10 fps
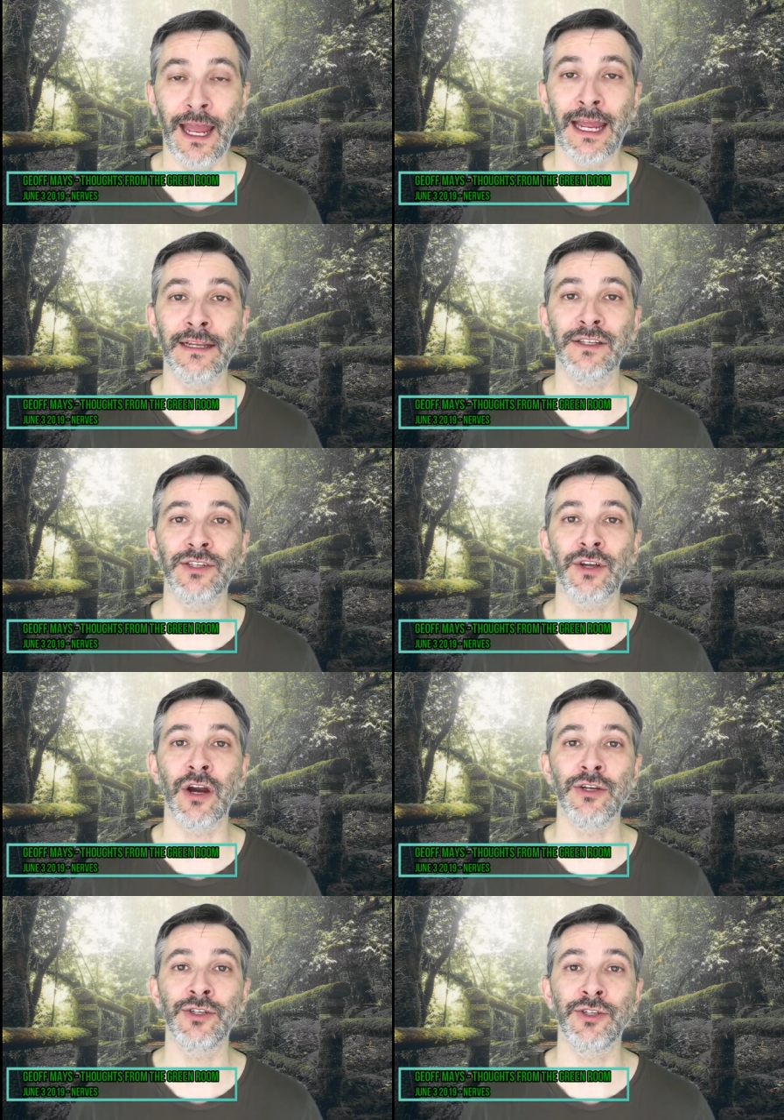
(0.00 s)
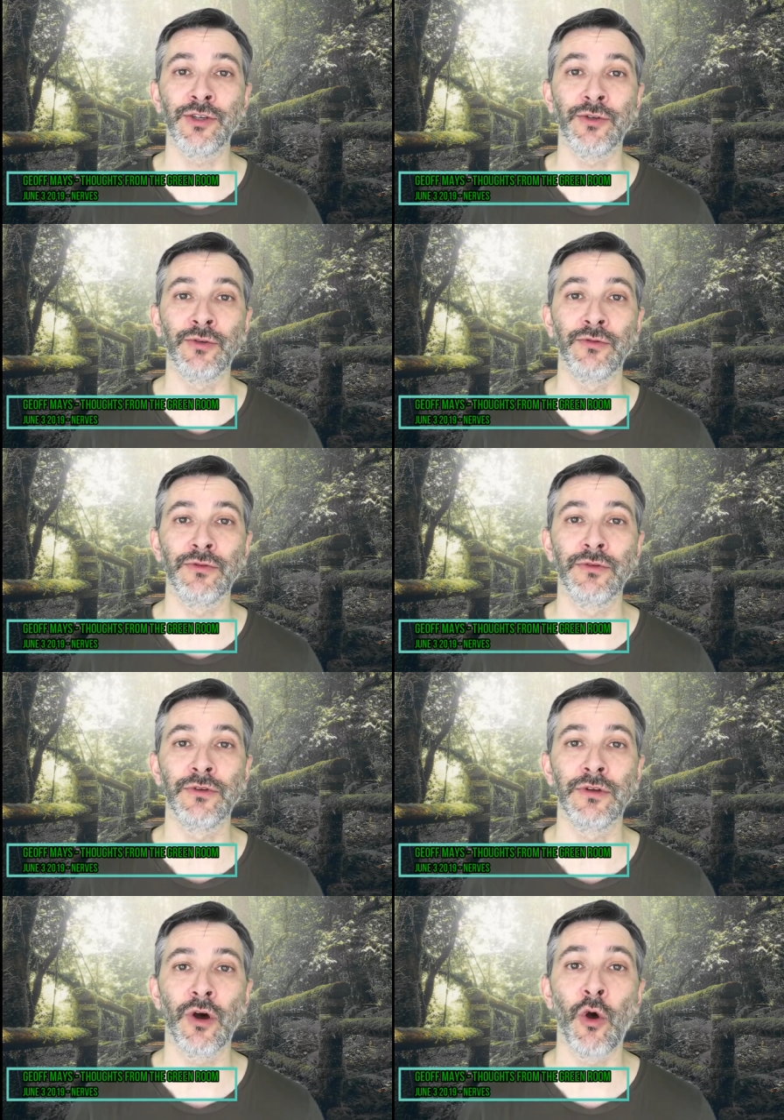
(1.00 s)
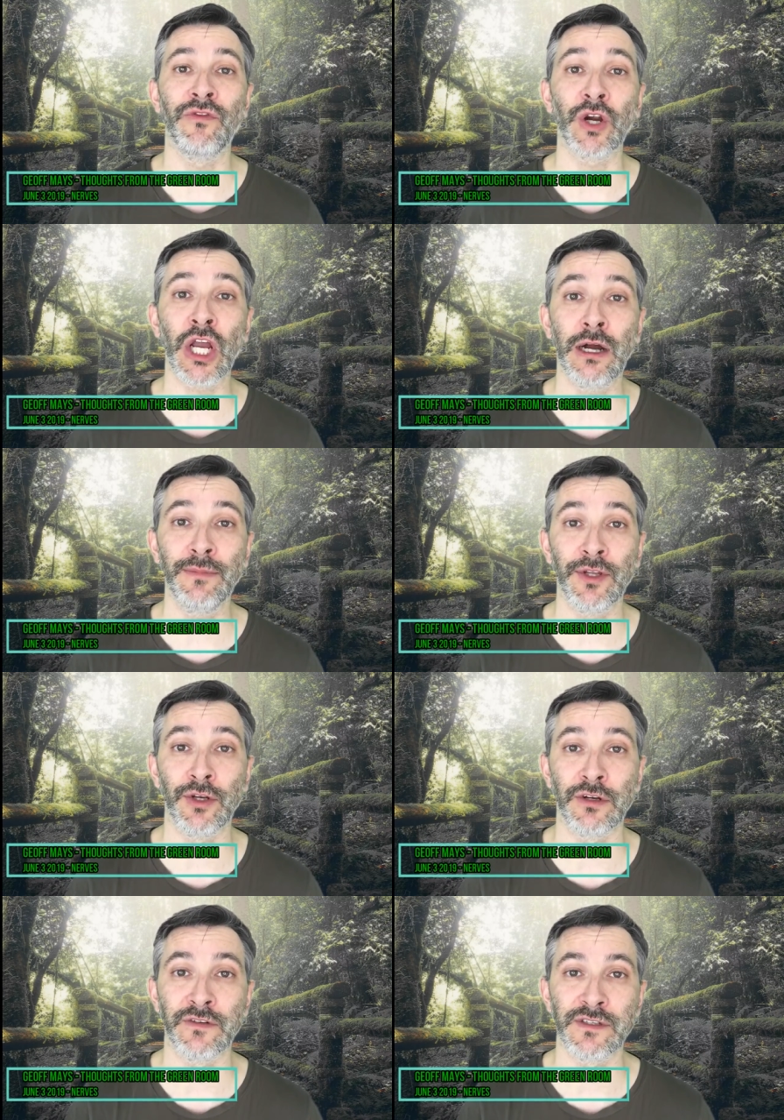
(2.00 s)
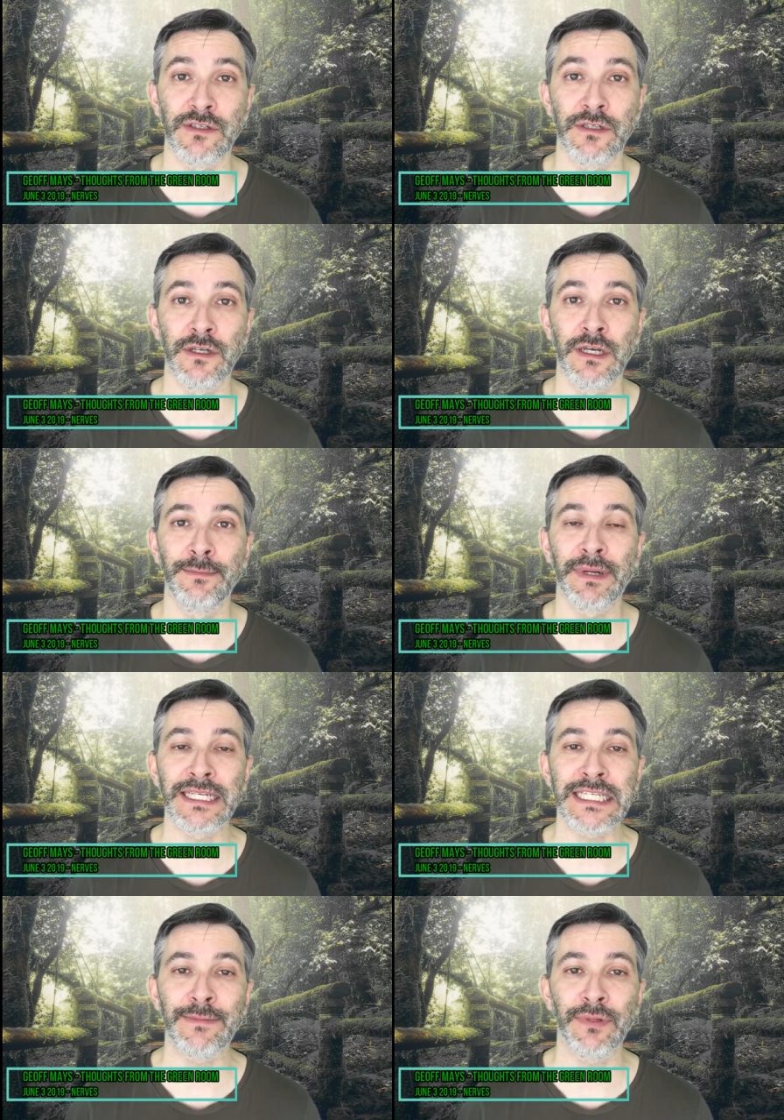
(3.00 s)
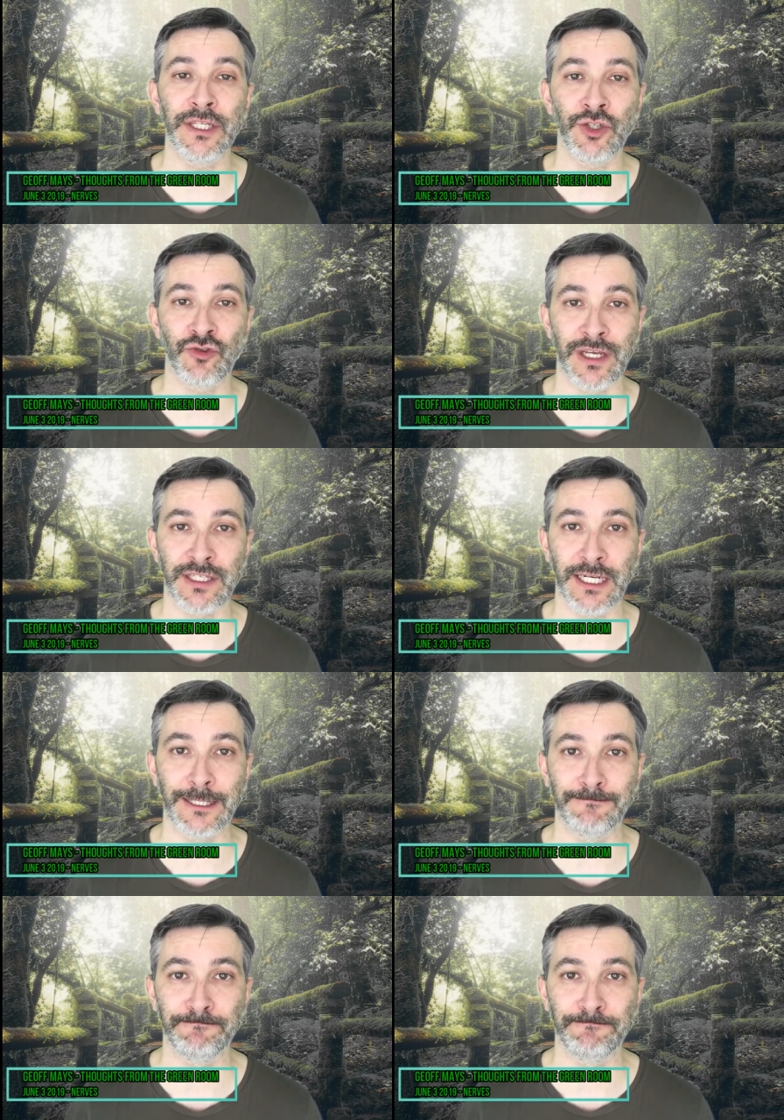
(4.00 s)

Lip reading: and start to overcome the nerves by simply trusting.